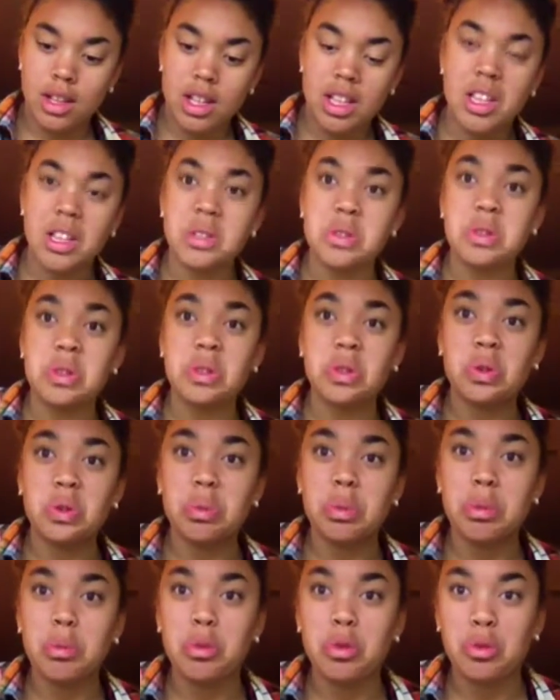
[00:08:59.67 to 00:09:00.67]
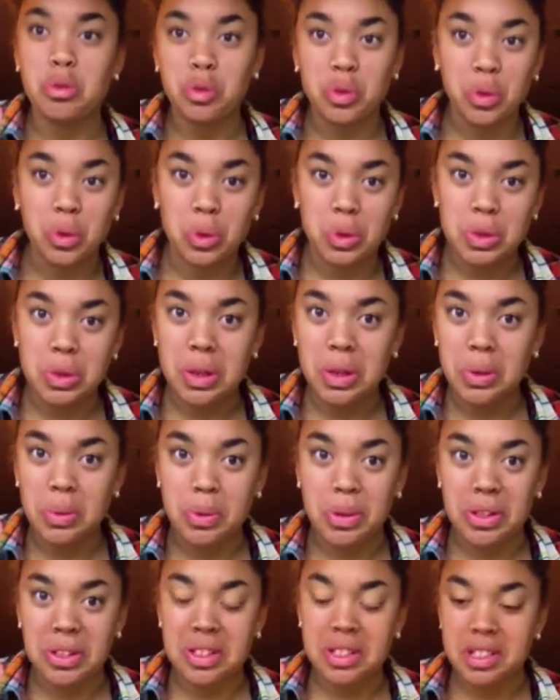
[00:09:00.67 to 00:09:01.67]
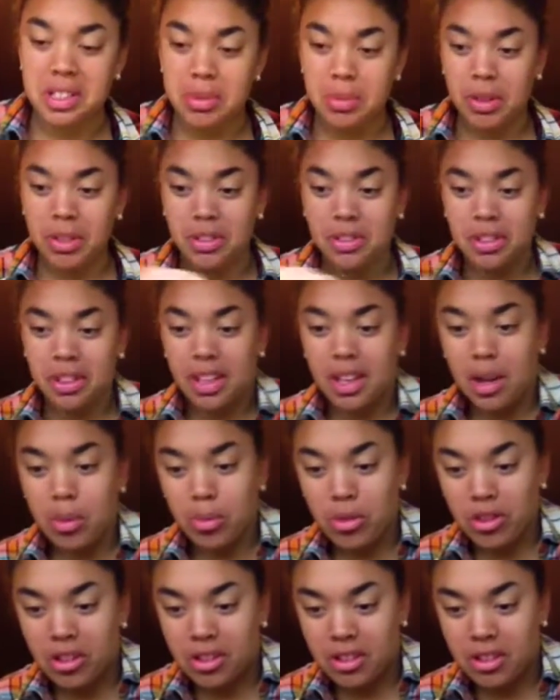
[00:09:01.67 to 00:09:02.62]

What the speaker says: This one's a little bit more full, so I didn't want it to spill on camera.